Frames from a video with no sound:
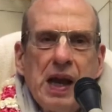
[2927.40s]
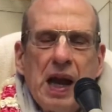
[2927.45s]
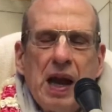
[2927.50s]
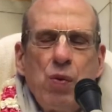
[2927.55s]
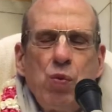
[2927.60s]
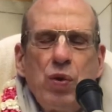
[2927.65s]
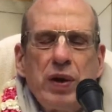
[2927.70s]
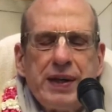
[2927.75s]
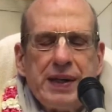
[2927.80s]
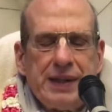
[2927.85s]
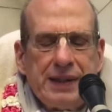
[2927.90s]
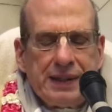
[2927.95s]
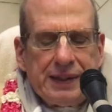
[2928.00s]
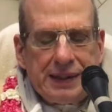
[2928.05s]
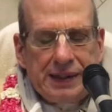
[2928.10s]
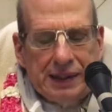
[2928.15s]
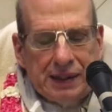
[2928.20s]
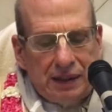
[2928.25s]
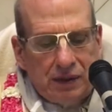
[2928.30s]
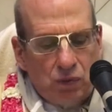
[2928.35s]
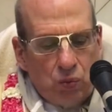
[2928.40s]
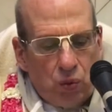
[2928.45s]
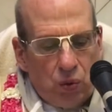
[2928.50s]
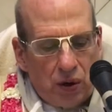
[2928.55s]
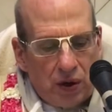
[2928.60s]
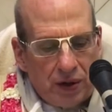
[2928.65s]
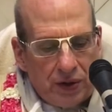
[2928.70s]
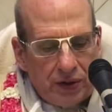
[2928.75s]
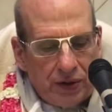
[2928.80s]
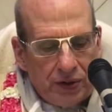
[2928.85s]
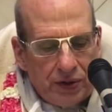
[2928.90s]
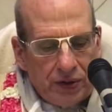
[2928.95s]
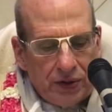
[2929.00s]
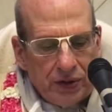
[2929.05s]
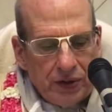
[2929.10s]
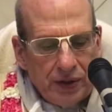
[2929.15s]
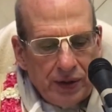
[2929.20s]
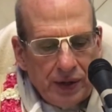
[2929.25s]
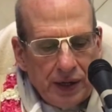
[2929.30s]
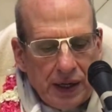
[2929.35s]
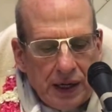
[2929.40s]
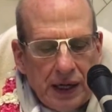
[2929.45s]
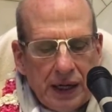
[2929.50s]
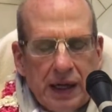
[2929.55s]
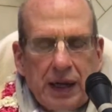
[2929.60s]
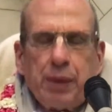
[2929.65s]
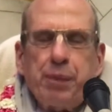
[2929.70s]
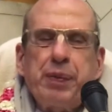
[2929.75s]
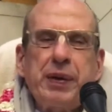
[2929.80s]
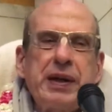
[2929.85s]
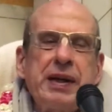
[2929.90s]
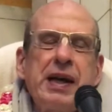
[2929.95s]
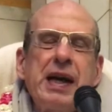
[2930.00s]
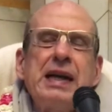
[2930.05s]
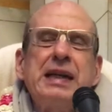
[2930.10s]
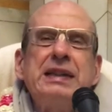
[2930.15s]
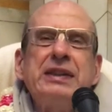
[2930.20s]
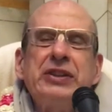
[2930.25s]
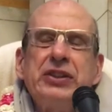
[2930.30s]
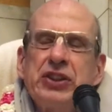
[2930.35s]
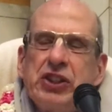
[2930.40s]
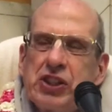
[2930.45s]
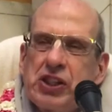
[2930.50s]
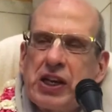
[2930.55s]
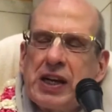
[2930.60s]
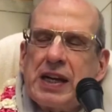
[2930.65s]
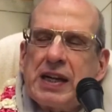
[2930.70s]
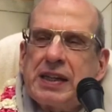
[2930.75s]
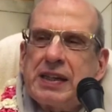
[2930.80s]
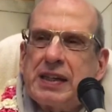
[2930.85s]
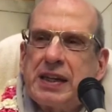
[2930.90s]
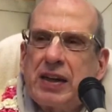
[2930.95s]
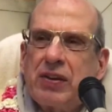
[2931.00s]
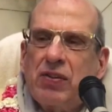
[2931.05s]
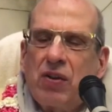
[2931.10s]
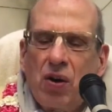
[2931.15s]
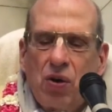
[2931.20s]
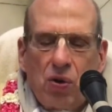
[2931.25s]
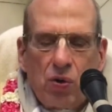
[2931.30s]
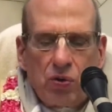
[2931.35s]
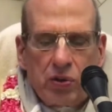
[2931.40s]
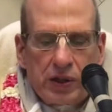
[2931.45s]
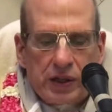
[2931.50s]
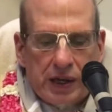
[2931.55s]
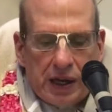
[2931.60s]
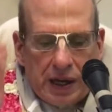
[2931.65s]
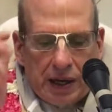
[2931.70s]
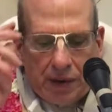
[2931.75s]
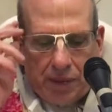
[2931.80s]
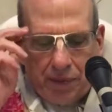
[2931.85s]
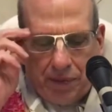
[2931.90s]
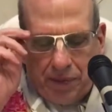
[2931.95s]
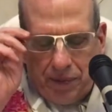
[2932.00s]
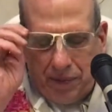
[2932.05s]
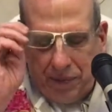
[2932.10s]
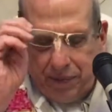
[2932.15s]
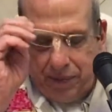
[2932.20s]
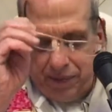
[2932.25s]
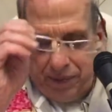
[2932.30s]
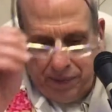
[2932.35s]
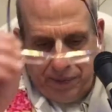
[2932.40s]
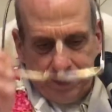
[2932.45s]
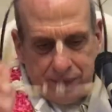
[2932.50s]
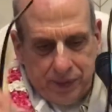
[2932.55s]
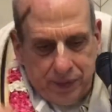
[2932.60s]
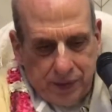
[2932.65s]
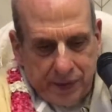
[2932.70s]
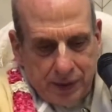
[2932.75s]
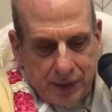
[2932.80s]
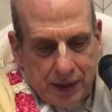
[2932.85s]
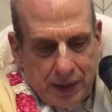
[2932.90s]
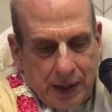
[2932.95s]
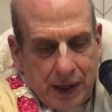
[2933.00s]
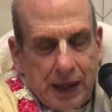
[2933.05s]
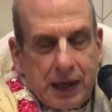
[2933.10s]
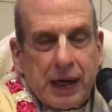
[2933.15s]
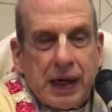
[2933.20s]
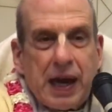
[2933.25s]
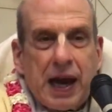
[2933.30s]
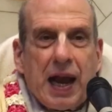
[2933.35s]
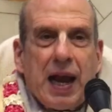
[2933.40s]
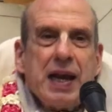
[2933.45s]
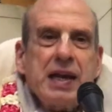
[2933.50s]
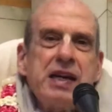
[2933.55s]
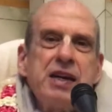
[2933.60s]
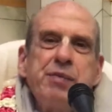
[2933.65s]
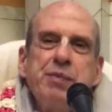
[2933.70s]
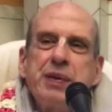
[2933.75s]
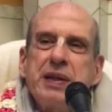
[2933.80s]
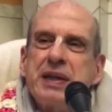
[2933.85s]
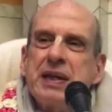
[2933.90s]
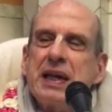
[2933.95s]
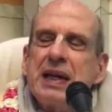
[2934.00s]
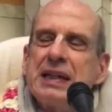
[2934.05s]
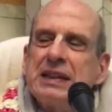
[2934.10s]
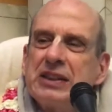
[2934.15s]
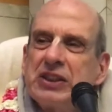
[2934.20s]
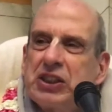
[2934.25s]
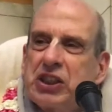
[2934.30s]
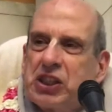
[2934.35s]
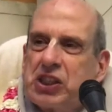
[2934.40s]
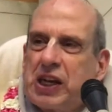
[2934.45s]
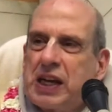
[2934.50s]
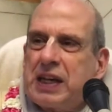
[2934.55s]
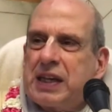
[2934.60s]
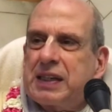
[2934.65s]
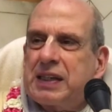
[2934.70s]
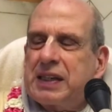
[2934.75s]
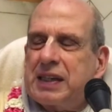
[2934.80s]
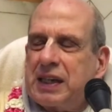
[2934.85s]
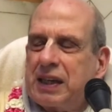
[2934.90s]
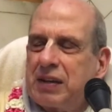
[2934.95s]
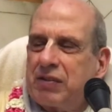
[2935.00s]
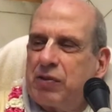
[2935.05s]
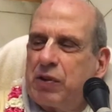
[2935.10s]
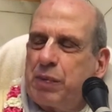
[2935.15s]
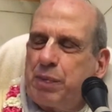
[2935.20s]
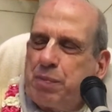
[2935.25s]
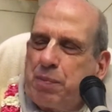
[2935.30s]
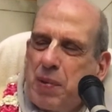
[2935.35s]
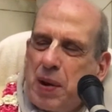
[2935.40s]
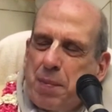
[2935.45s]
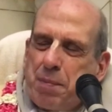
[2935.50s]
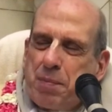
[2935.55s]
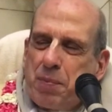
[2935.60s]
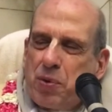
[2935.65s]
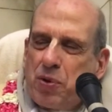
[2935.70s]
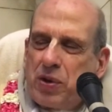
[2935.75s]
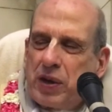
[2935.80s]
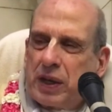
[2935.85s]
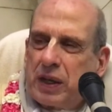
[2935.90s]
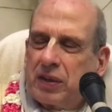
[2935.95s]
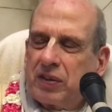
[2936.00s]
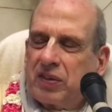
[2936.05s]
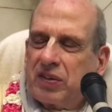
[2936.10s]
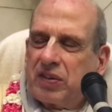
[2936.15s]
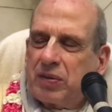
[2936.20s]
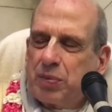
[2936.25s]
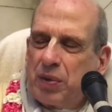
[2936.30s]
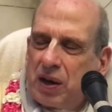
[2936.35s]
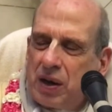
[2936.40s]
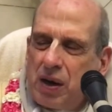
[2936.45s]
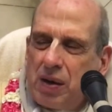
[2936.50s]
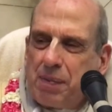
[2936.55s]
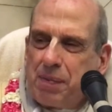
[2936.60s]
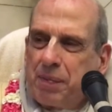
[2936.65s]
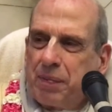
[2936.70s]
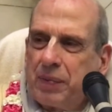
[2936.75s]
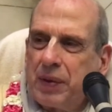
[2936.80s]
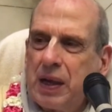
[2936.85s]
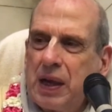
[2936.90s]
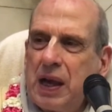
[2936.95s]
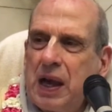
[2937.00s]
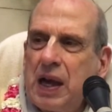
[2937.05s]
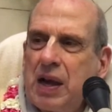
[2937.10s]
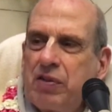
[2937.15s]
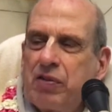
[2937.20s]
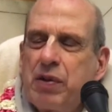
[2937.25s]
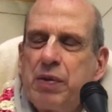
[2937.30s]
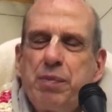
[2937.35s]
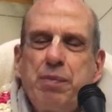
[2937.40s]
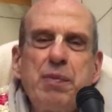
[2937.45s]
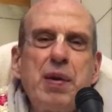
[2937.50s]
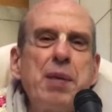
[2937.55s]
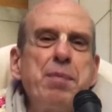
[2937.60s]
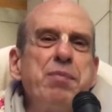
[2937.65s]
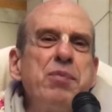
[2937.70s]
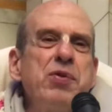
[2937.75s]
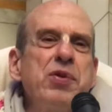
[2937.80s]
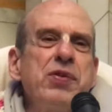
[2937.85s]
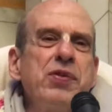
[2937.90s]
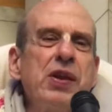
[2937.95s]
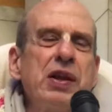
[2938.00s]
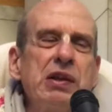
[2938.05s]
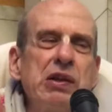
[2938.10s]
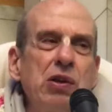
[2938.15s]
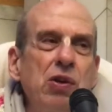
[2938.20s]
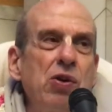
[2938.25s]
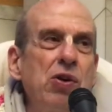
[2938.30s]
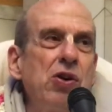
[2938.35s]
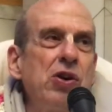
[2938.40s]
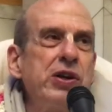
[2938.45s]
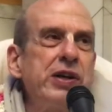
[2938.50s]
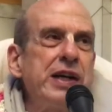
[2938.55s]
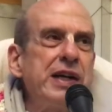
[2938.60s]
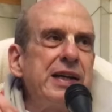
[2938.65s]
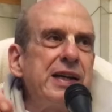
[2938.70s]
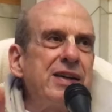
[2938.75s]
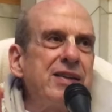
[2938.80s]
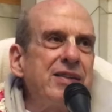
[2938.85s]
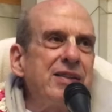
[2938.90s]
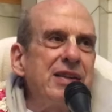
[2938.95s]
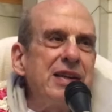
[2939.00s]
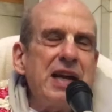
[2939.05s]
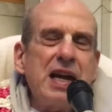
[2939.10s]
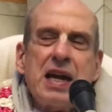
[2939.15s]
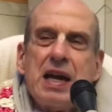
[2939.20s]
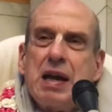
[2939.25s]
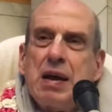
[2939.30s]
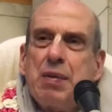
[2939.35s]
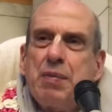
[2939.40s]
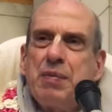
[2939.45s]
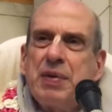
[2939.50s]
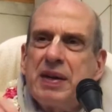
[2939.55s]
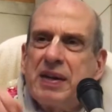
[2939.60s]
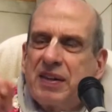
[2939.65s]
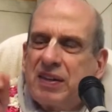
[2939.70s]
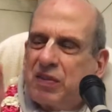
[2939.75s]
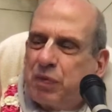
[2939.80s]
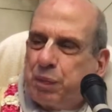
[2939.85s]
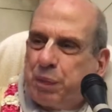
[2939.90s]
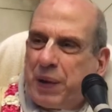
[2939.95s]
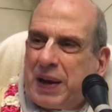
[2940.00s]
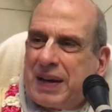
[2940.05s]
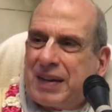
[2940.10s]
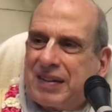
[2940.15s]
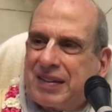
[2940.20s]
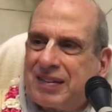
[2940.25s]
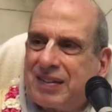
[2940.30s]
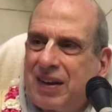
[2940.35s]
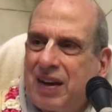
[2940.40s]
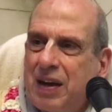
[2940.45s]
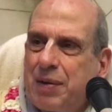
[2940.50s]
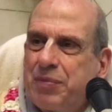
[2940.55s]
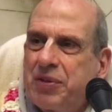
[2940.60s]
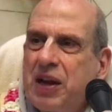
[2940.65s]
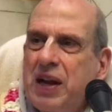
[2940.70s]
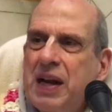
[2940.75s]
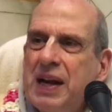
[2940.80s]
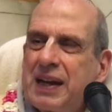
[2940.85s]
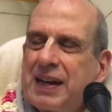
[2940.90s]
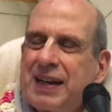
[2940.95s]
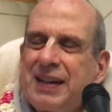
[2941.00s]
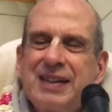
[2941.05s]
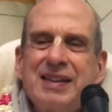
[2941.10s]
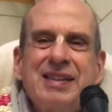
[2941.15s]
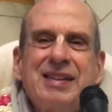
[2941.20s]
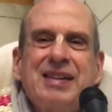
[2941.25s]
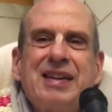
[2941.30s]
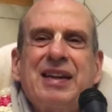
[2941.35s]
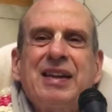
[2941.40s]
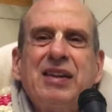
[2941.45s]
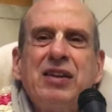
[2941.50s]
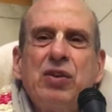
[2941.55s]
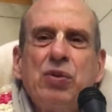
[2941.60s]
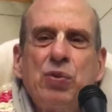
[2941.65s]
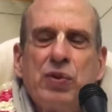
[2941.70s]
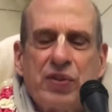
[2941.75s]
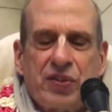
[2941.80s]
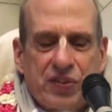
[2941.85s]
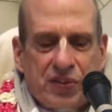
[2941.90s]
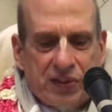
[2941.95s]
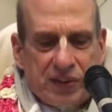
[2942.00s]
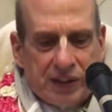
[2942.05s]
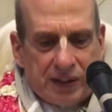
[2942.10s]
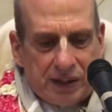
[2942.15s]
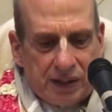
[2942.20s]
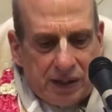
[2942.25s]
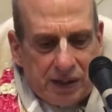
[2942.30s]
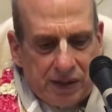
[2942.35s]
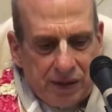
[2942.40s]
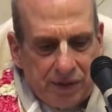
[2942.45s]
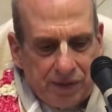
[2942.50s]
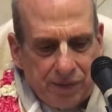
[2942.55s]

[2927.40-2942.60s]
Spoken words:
And what he did was, he began chanting the holy name. And he began chanting, remembering, smaram, remembering the Lord and his name and his pastimes continuously.